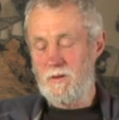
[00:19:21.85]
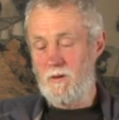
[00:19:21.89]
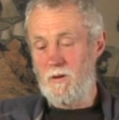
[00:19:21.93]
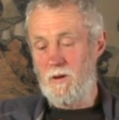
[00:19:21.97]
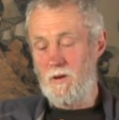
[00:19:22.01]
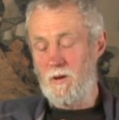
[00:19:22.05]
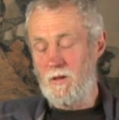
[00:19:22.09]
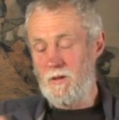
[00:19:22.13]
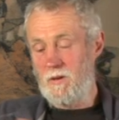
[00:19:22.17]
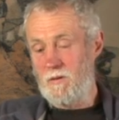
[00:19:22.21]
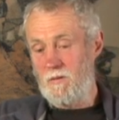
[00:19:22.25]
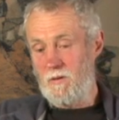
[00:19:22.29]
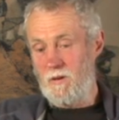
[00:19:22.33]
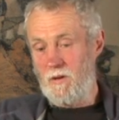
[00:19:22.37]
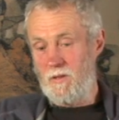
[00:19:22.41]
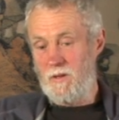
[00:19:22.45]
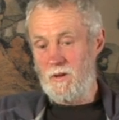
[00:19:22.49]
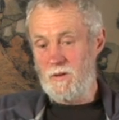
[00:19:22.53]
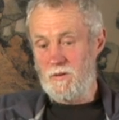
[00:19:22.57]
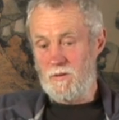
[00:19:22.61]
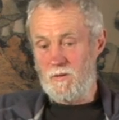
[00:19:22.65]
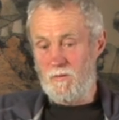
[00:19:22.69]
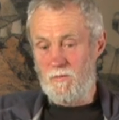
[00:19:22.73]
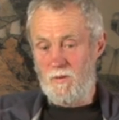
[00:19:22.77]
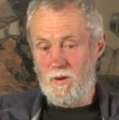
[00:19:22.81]
So I
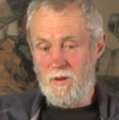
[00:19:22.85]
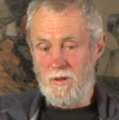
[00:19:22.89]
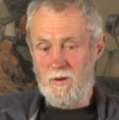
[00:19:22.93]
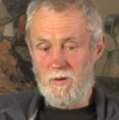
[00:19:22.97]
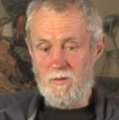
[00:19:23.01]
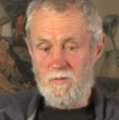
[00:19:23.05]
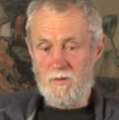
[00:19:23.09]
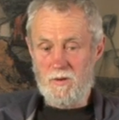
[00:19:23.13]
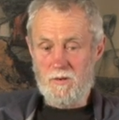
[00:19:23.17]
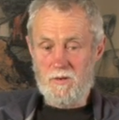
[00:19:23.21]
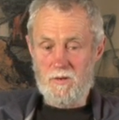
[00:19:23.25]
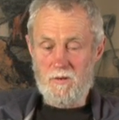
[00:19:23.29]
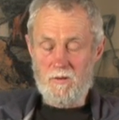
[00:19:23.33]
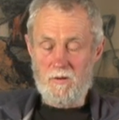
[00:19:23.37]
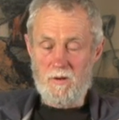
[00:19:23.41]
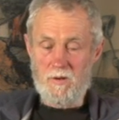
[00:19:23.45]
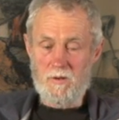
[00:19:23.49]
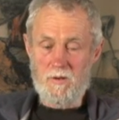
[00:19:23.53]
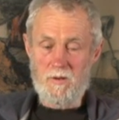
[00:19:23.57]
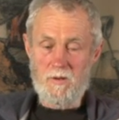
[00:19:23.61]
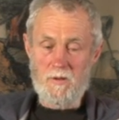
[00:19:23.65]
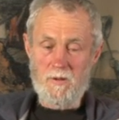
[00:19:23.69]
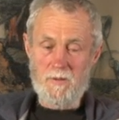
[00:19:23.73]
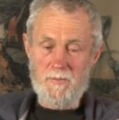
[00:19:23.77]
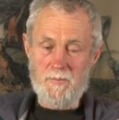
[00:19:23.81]
think it's a really interesting
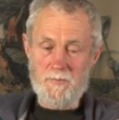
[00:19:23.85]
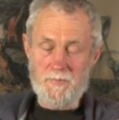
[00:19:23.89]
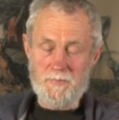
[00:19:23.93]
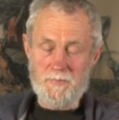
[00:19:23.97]
idea.